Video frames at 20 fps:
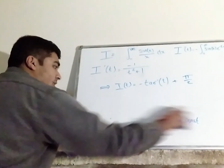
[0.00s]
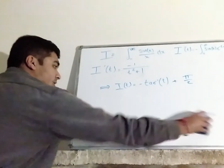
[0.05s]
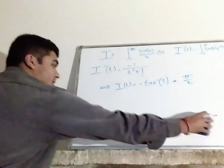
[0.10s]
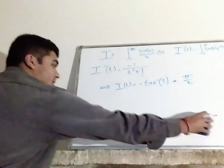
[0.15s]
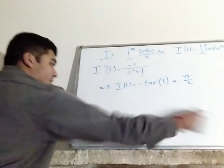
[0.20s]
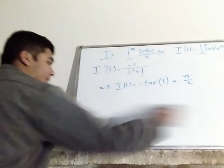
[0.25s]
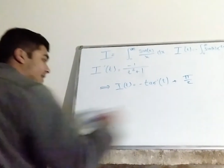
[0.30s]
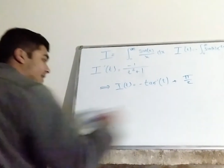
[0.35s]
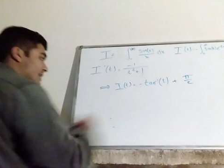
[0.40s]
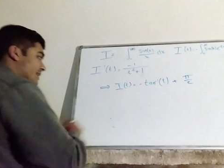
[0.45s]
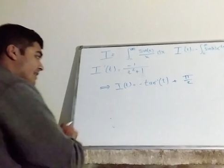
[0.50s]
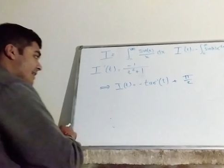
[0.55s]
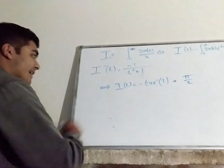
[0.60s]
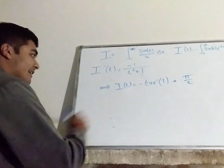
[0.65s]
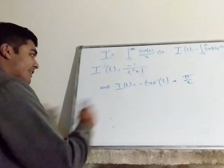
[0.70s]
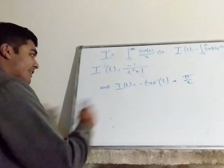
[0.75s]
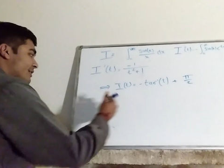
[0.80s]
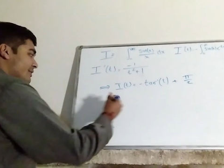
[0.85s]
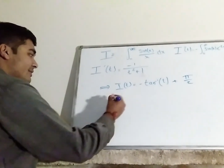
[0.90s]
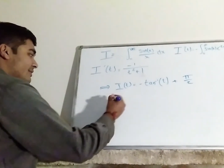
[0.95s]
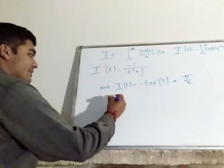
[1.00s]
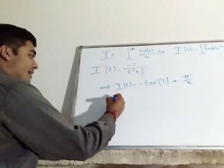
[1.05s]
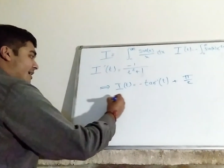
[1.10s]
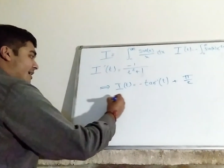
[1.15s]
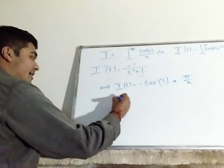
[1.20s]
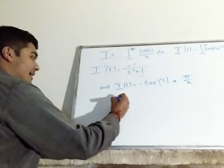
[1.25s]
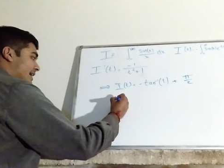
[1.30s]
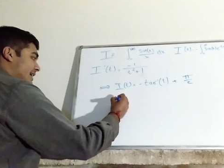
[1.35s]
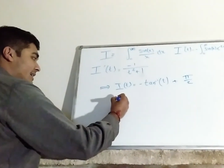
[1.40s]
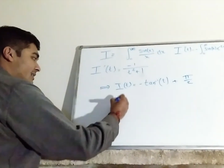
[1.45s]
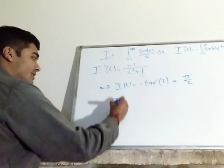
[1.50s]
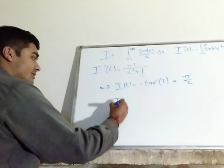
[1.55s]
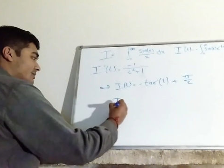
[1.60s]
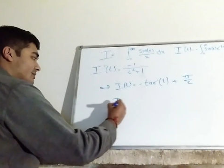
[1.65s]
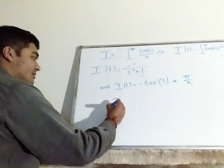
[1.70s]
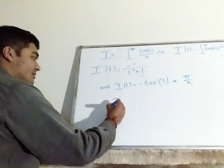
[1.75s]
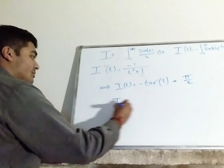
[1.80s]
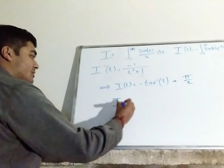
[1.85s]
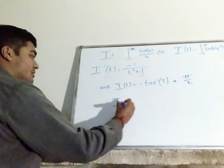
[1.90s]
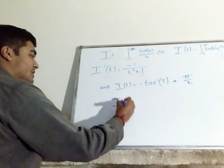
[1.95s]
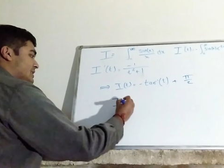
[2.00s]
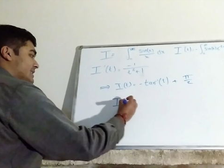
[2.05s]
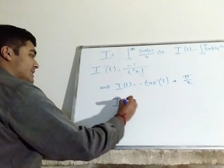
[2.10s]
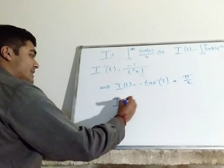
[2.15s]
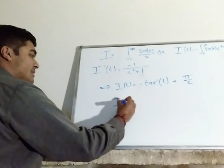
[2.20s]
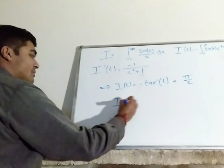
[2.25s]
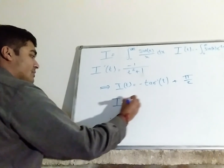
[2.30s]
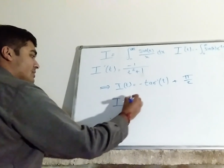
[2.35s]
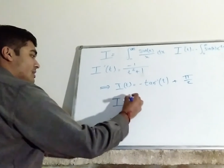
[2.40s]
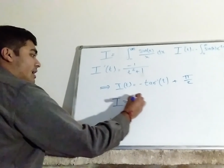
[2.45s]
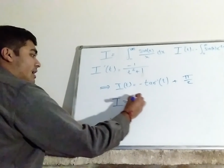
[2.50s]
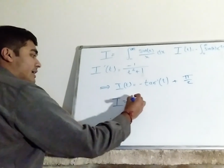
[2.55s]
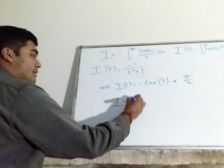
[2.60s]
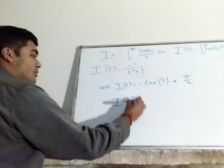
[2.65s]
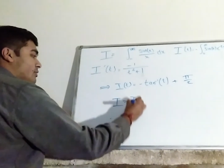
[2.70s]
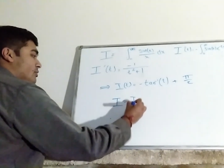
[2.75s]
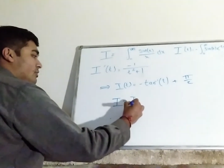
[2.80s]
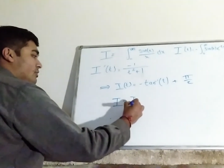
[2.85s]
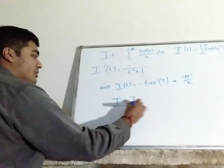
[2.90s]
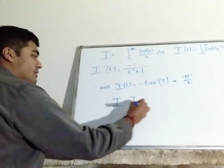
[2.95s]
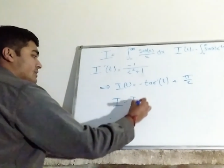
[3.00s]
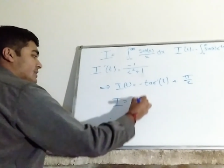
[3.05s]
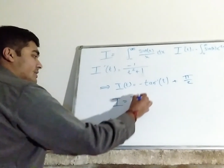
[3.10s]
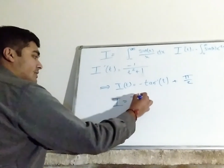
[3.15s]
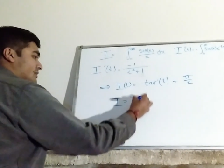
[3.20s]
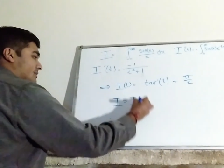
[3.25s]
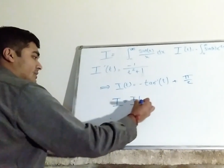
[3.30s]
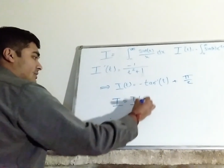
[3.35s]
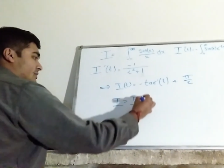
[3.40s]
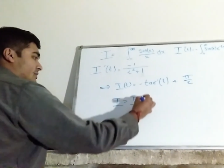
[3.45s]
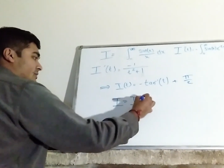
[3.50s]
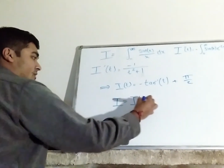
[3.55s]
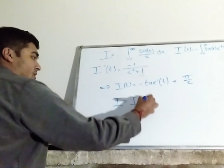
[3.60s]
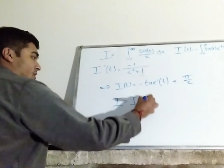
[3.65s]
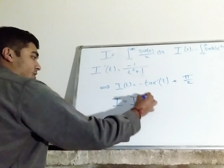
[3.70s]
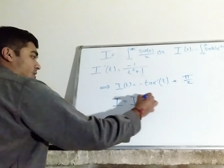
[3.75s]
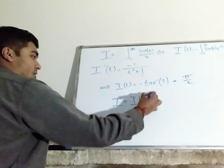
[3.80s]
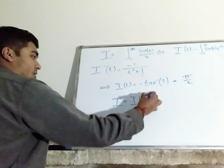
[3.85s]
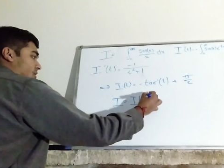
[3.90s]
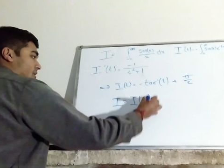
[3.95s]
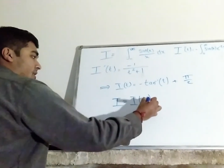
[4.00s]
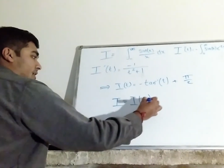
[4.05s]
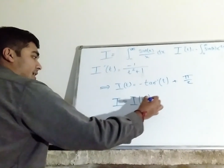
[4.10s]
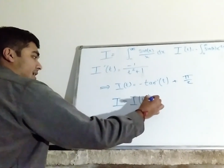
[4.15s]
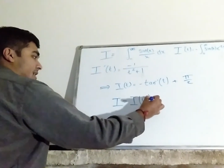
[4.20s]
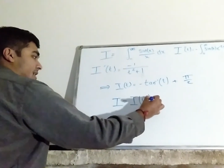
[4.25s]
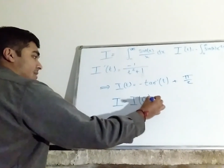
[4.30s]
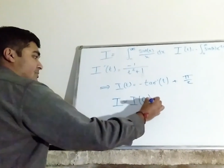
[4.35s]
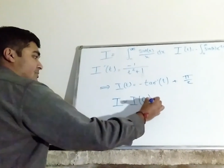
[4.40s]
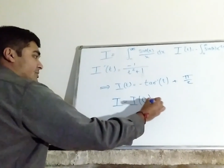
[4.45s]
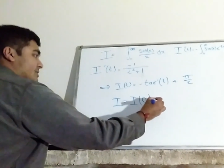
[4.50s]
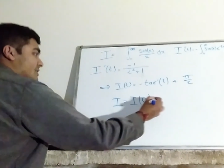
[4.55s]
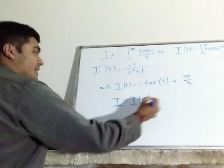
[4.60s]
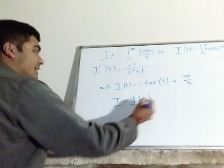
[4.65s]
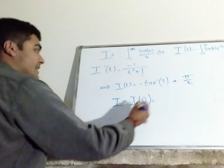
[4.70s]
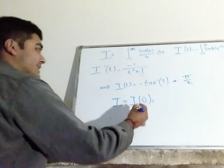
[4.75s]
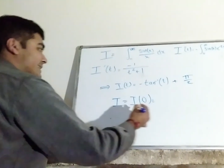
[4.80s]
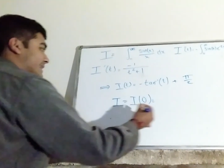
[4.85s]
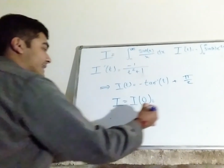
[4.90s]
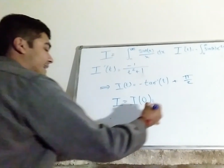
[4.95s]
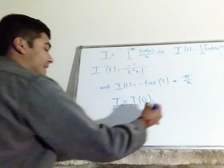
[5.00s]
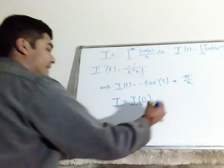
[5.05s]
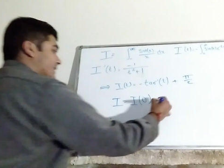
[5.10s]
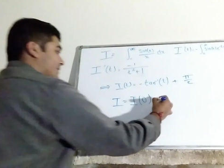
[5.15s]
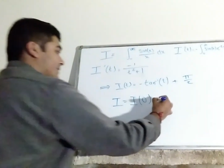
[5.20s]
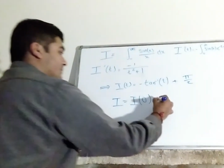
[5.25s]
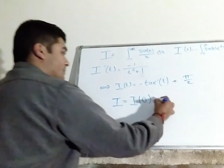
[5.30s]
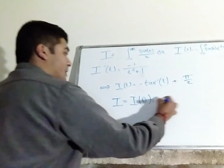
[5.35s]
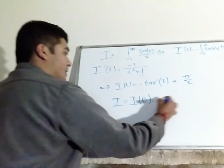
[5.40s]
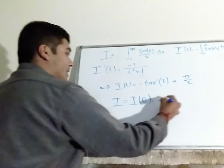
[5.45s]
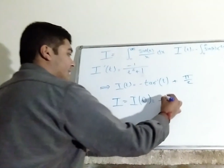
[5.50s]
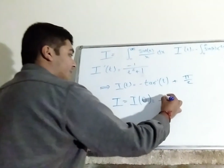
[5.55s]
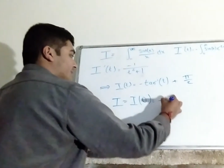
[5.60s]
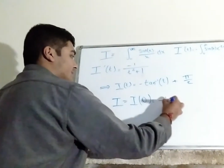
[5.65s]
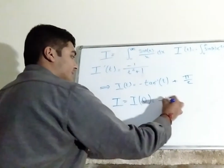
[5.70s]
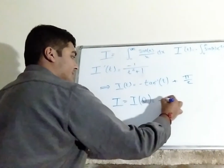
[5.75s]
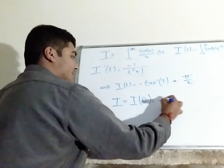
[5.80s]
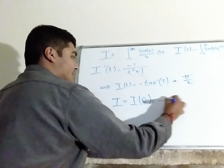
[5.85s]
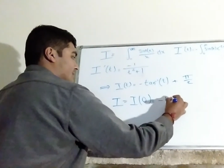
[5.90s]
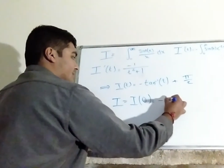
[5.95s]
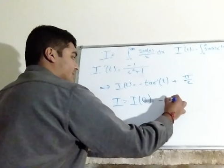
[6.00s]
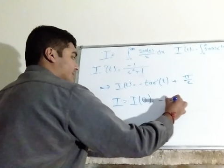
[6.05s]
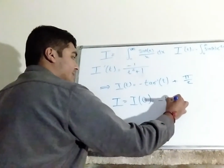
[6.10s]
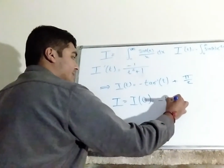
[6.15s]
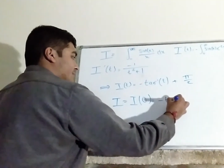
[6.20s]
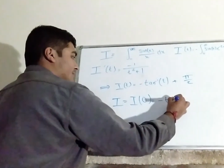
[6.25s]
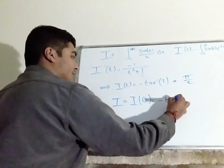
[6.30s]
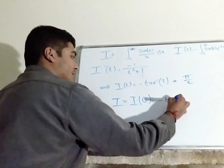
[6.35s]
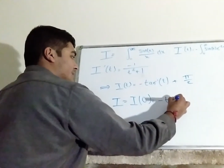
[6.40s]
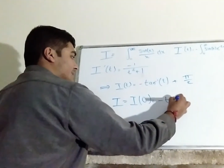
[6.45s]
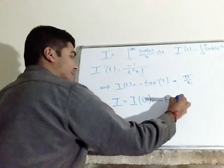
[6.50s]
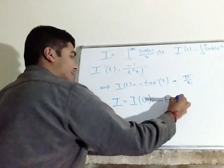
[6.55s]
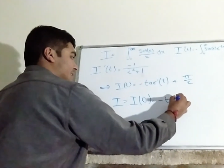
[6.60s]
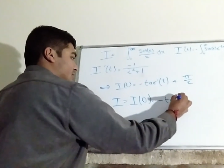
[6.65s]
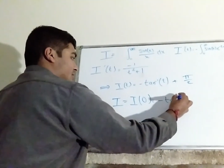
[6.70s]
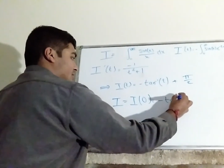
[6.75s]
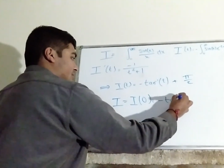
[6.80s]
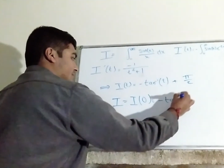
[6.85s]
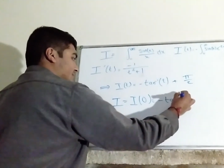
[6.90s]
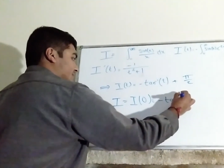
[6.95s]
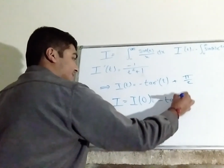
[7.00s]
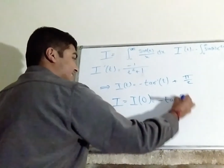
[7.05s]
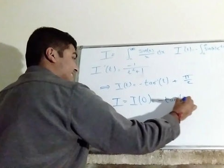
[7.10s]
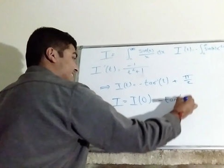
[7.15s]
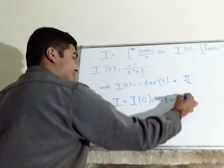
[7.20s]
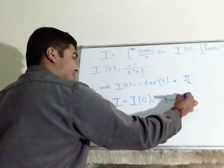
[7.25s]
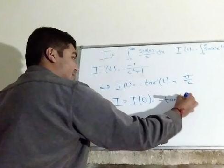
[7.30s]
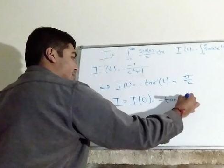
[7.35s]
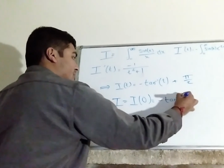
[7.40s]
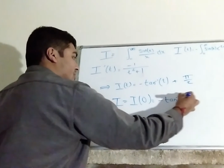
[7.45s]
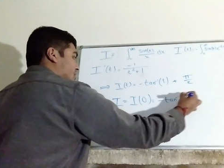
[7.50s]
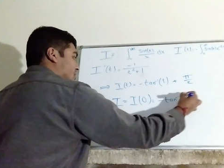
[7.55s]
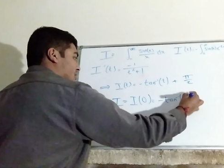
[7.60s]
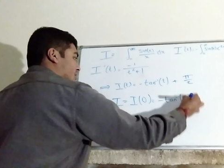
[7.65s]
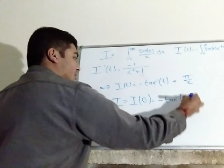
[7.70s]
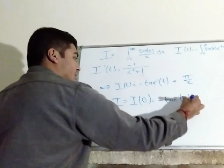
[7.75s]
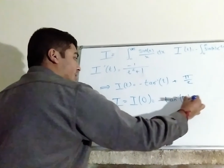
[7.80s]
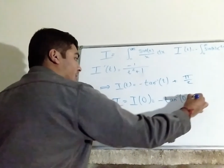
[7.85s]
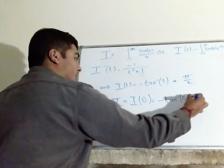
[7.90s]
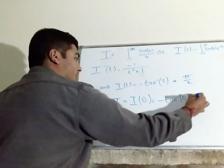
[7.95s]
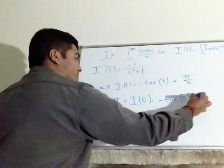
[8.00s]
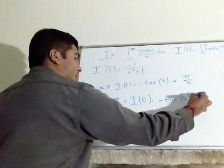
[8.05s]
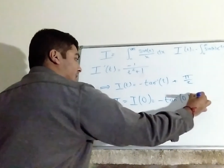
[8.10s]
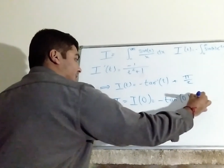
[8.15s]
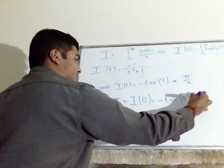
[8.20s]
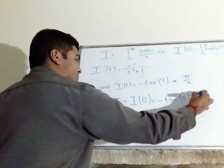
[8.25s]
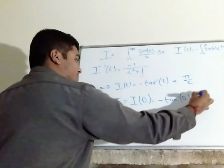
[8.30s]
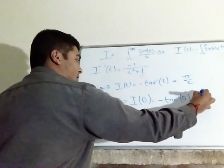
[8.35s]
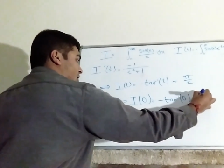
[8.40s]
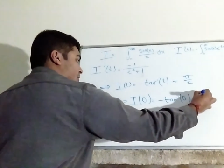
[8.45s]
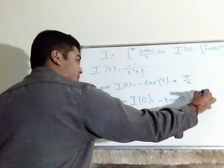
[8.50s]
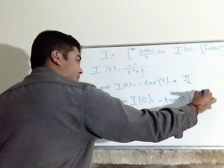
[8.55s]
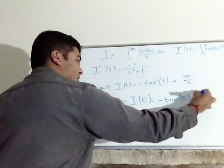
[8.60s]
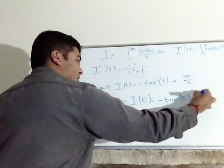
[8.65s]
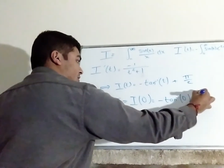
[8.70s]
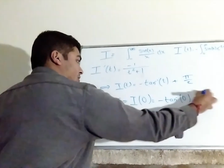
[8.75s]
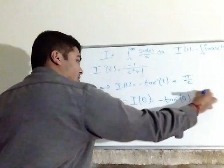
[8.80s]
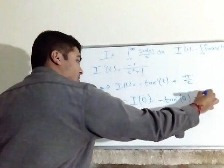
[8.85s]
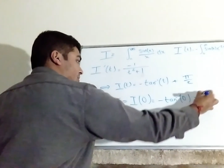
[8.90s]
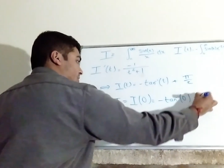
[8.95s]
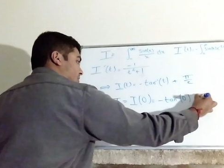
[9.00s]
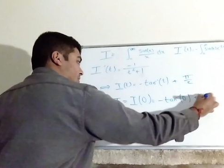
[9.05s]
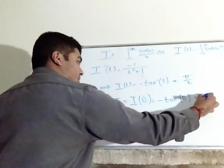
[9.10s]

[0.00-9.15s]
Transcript: So I can conclude that I, which is equal to I naught, is precisely minus the inverse tangent of 0 plus pi over 2.